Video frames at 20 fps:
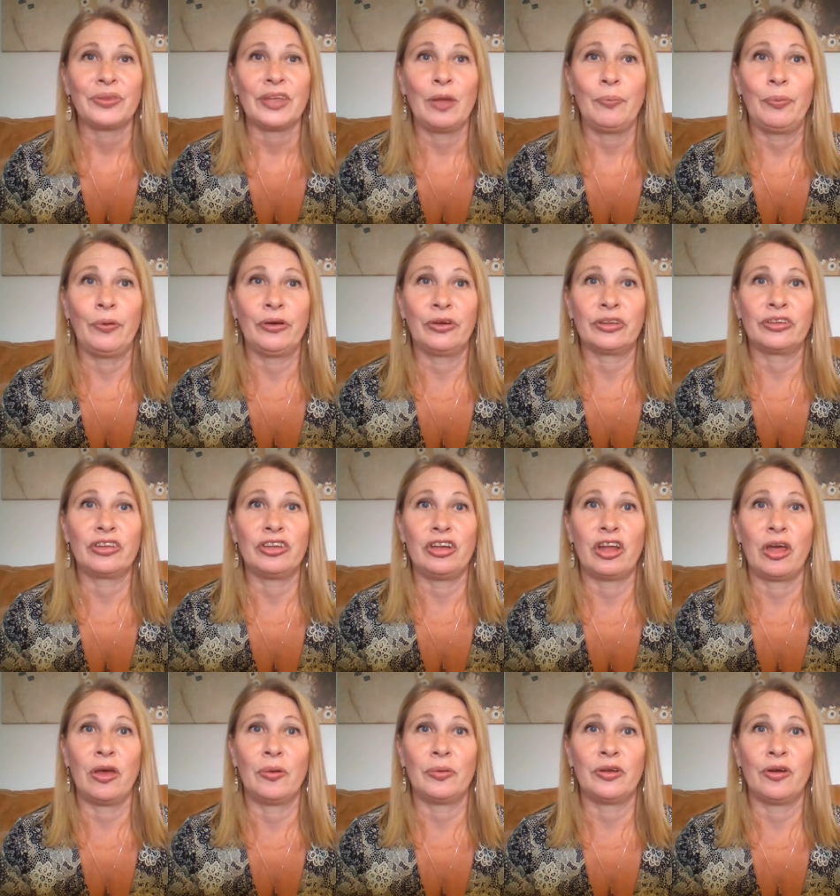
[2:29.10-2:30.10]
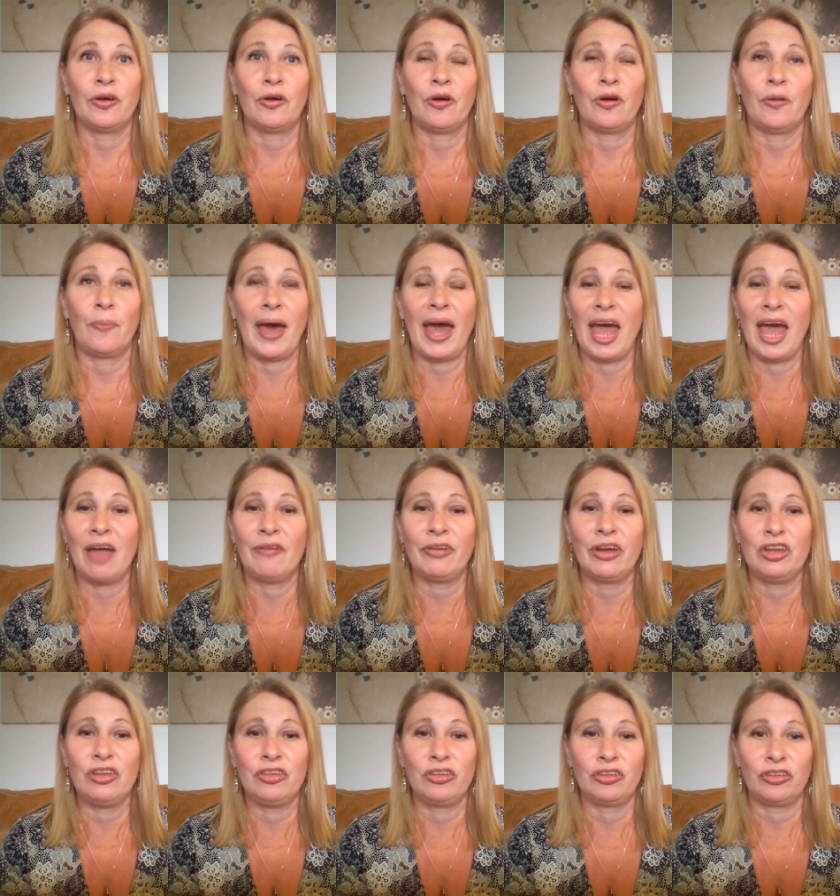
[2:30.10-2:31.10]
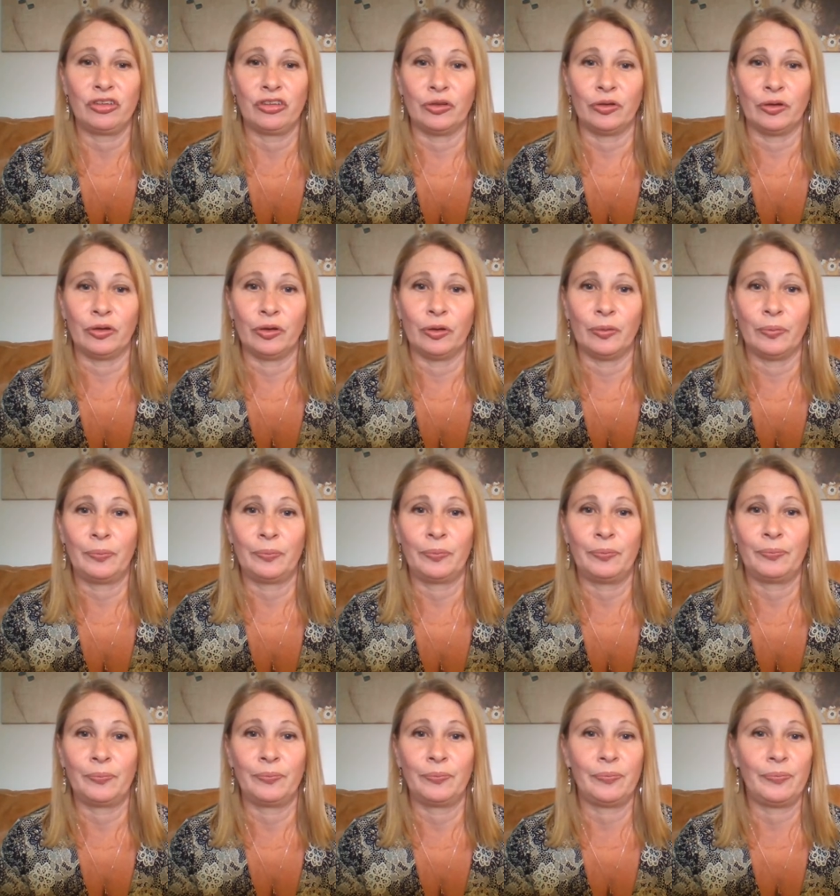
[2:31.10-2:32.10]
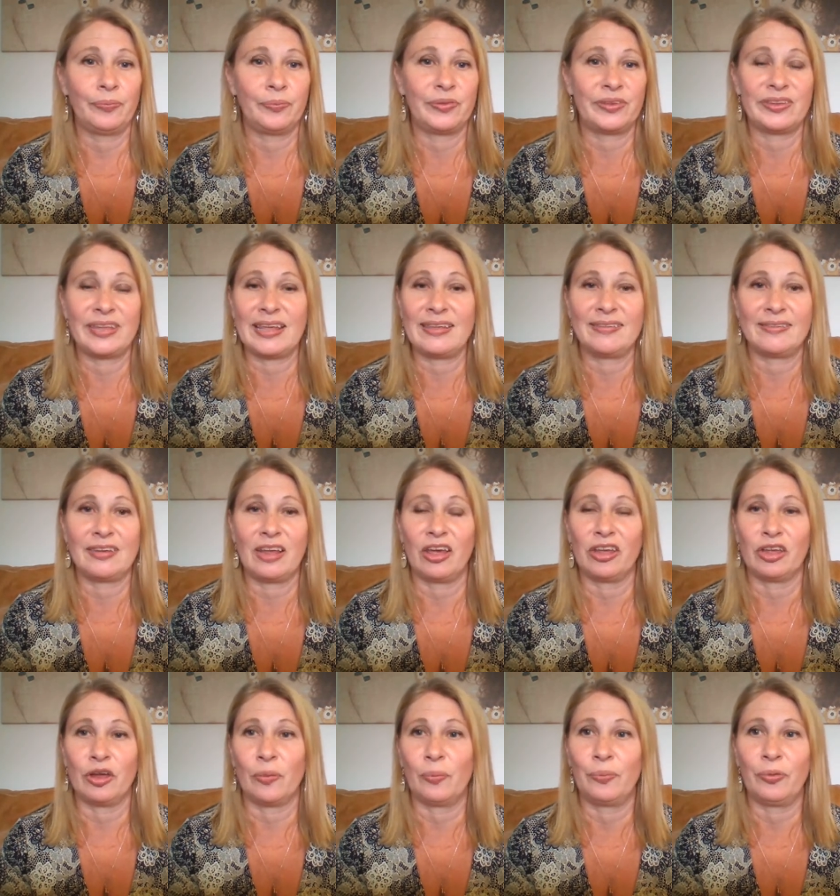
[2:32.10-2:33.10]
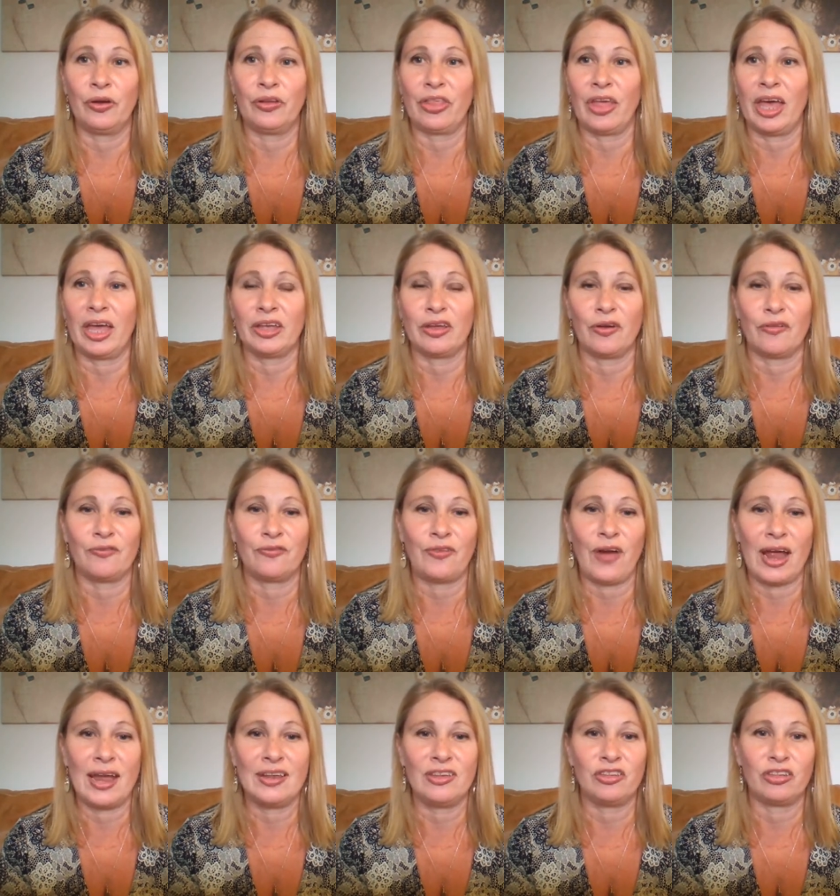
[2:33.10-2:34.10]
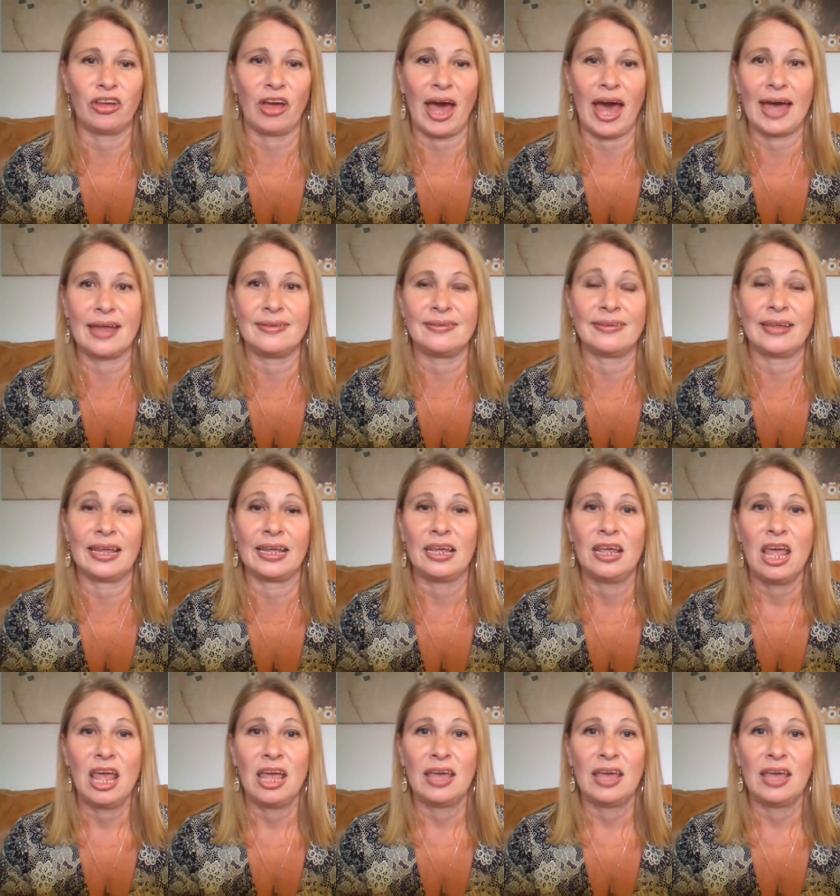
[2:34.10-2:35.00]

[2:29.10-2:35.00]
But, your parents, your sister, your brother, your friends, your auntie,